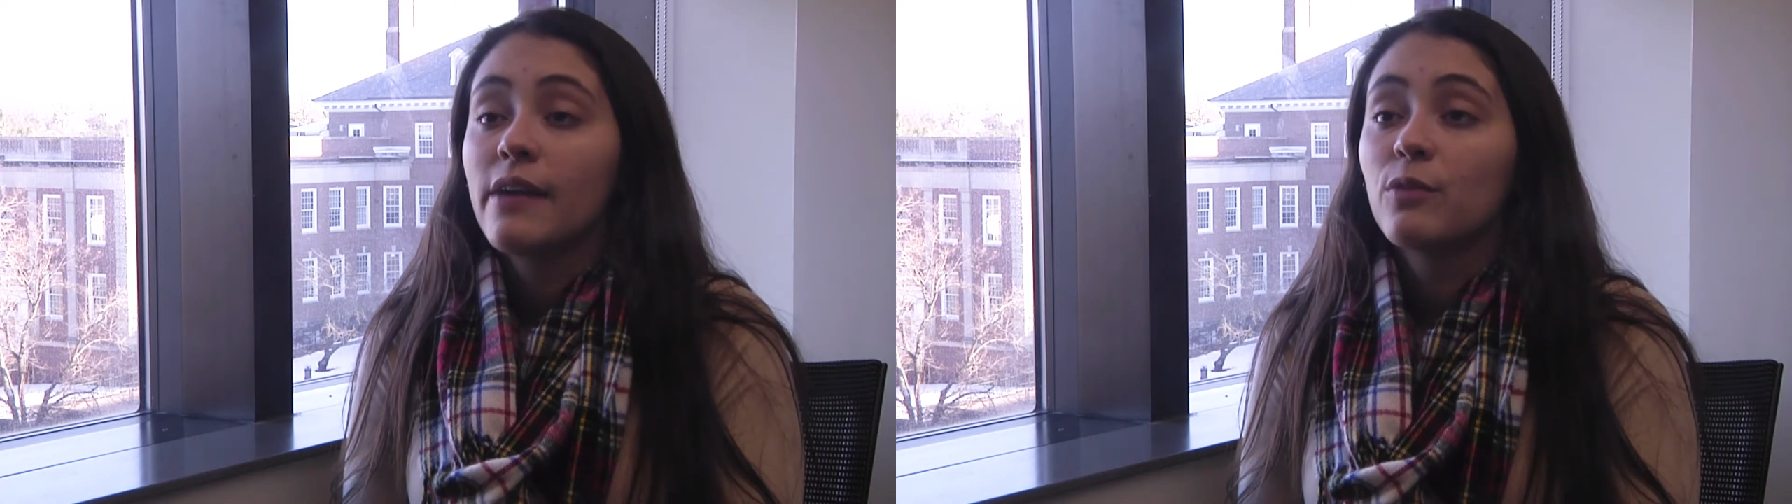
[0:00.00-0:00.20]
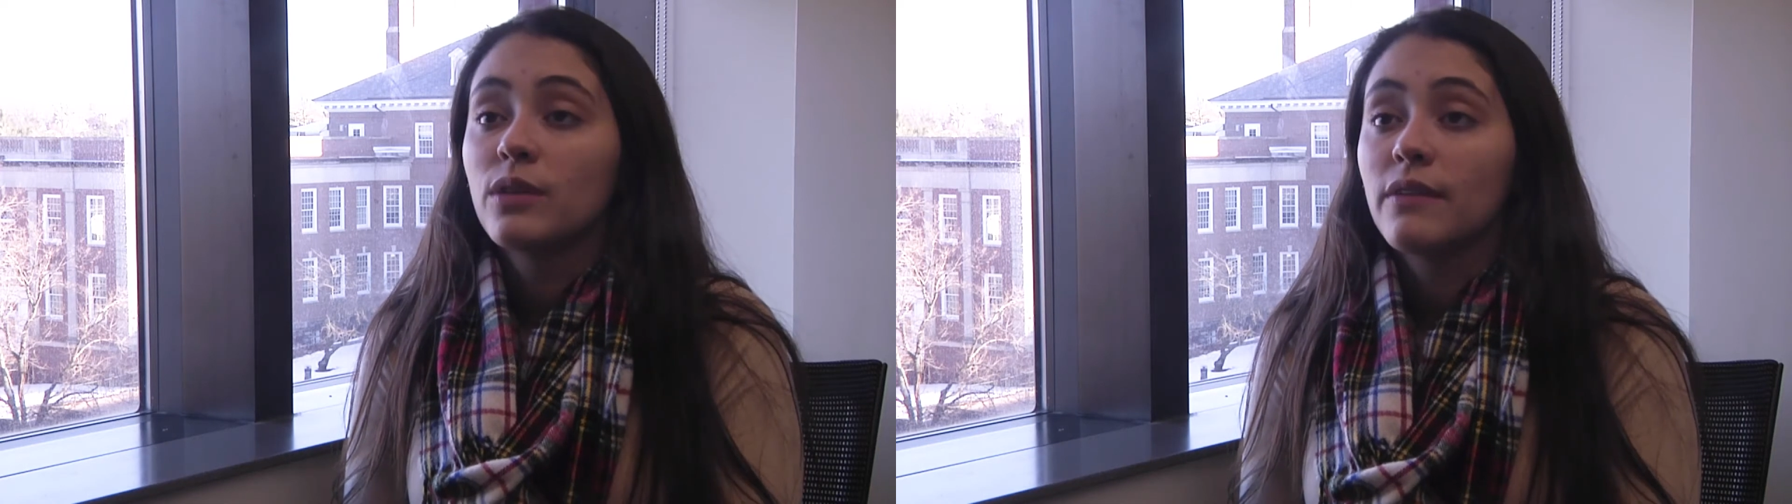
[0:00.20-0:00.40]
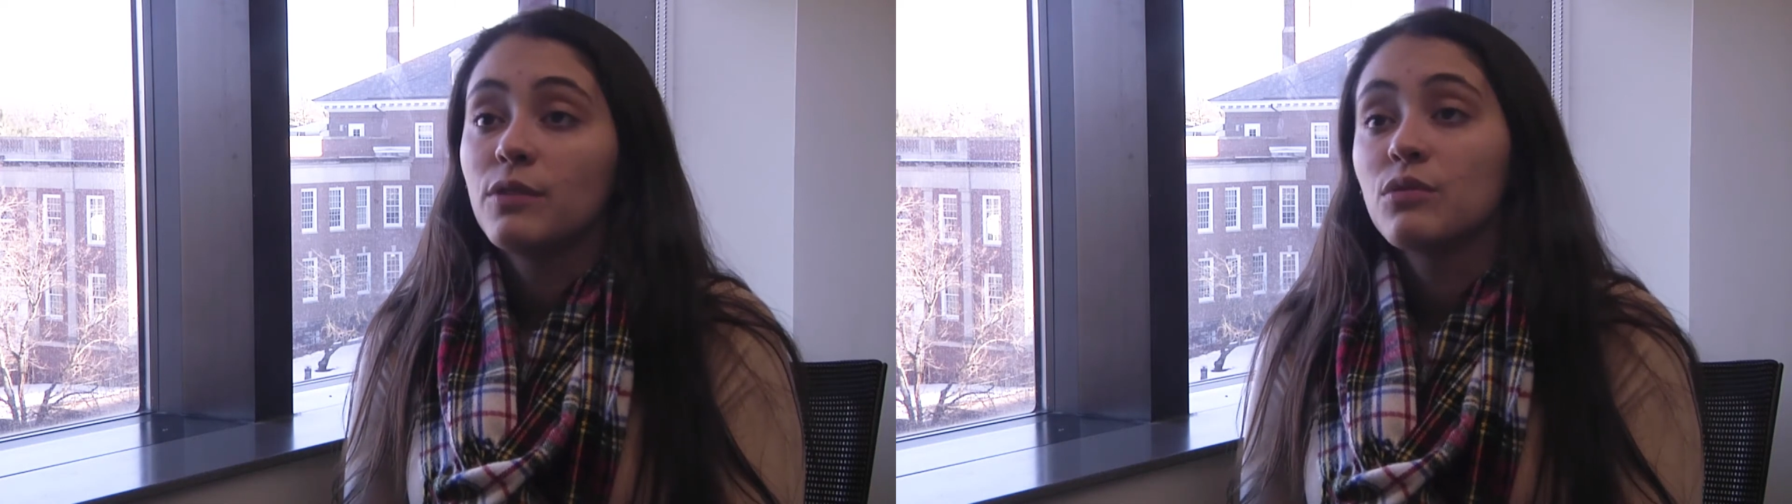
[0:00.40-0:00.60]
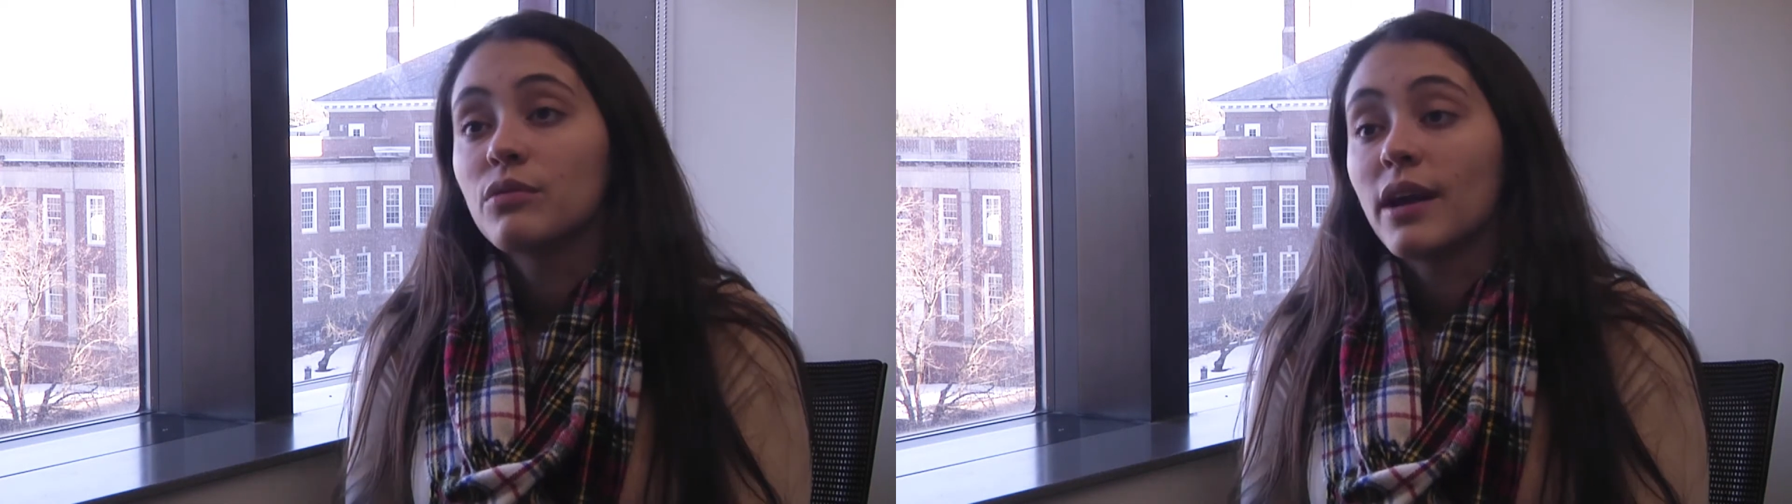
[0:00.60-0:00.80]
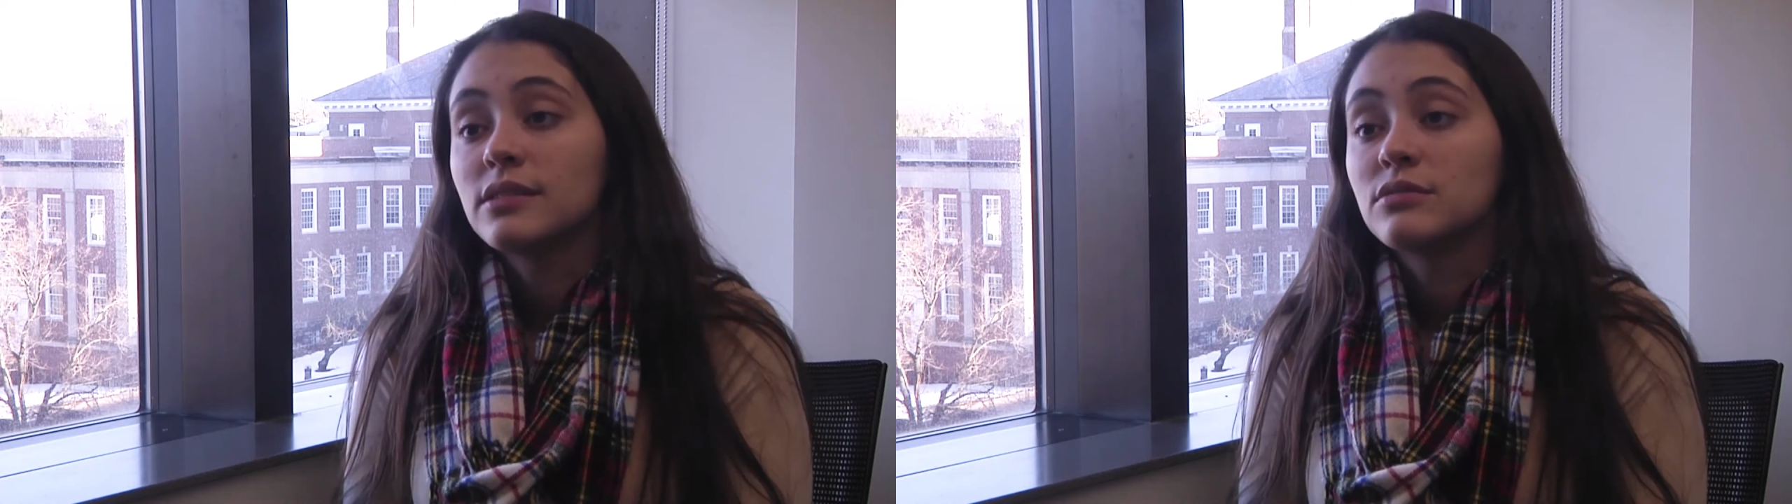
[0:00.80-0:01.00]
it will give you
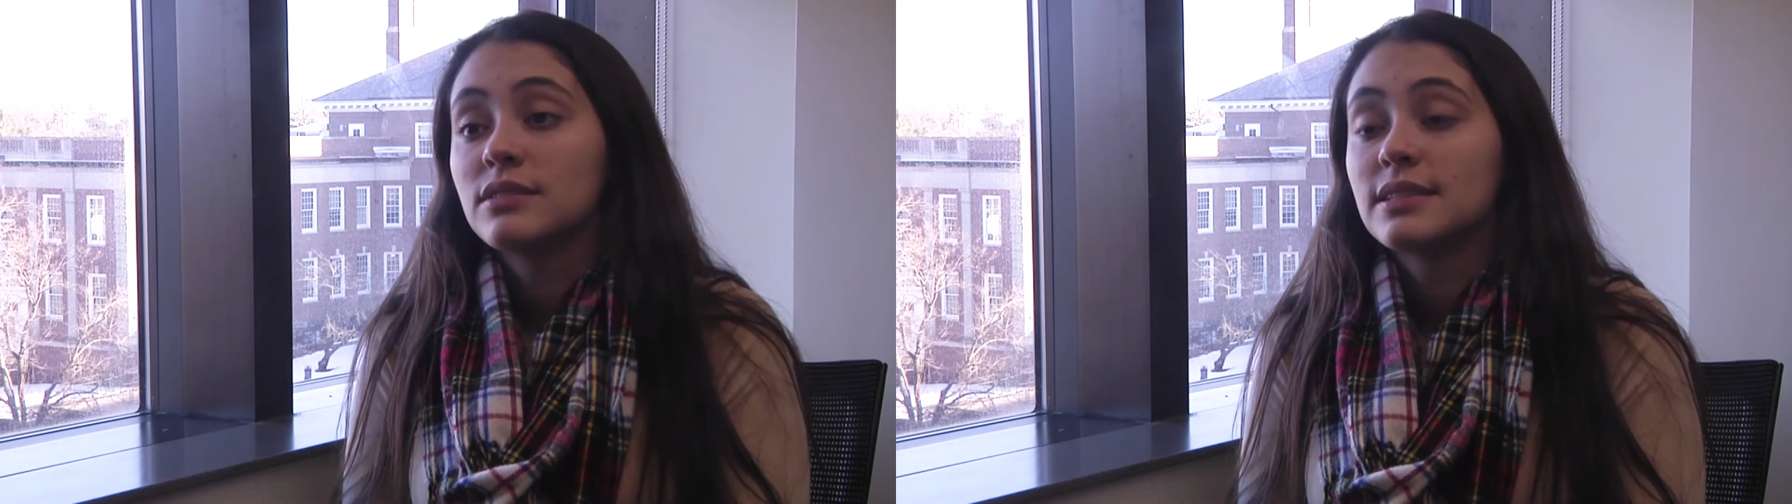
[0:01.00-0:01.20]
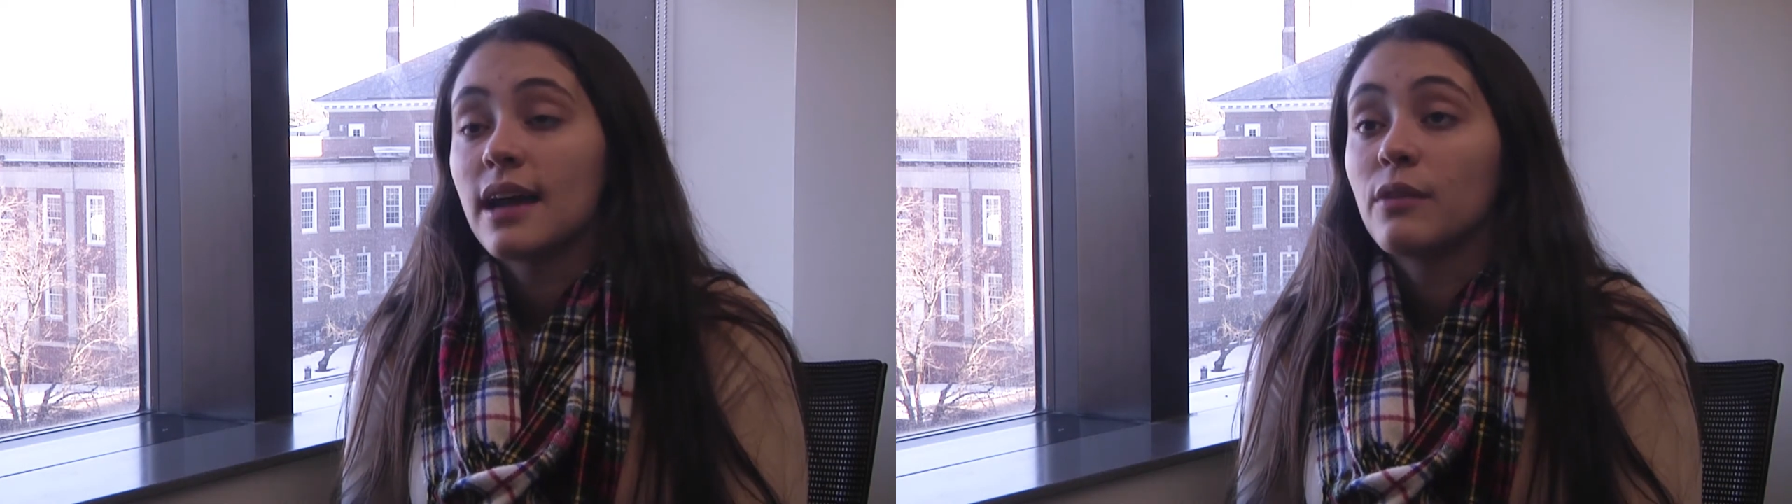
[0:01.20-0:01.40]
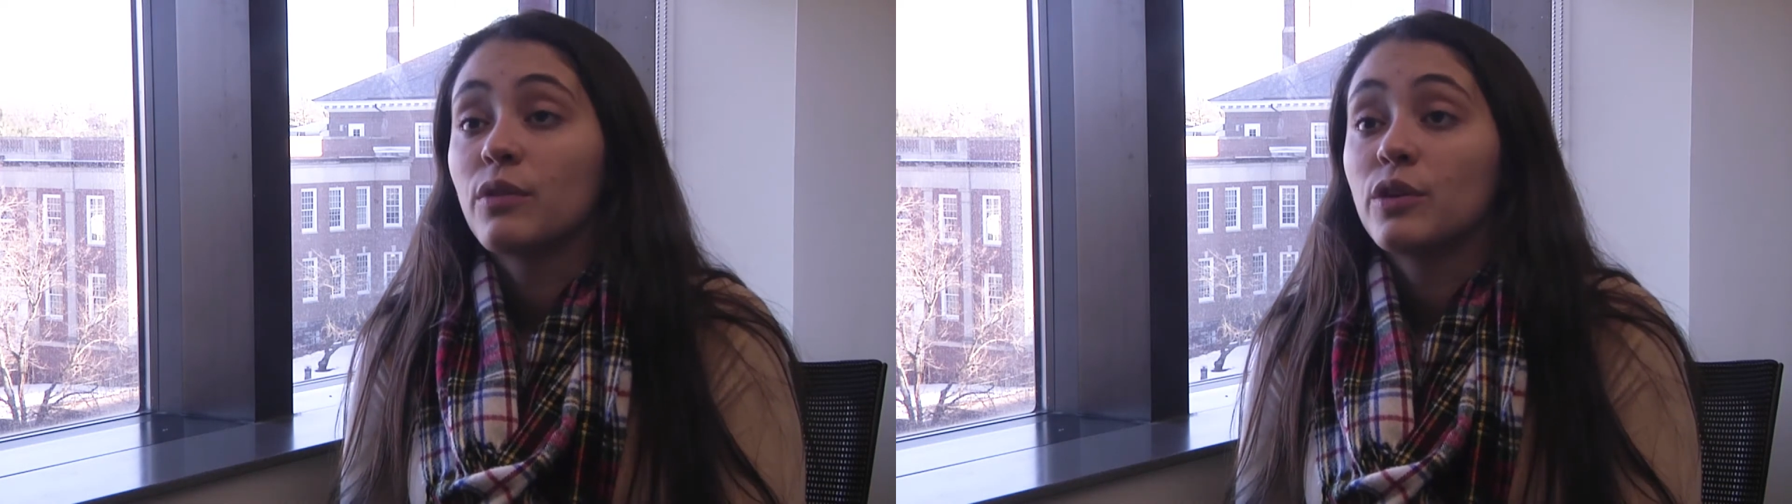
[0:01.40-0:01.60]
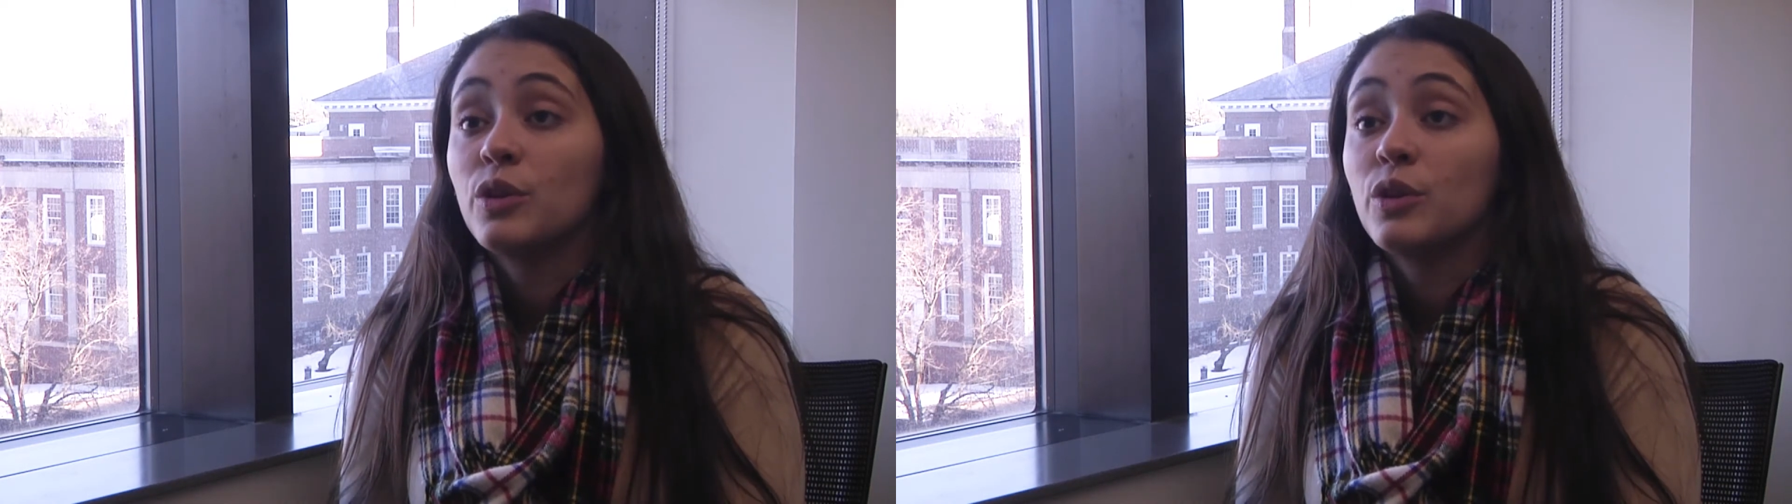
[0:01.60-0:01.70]
the right to decide whether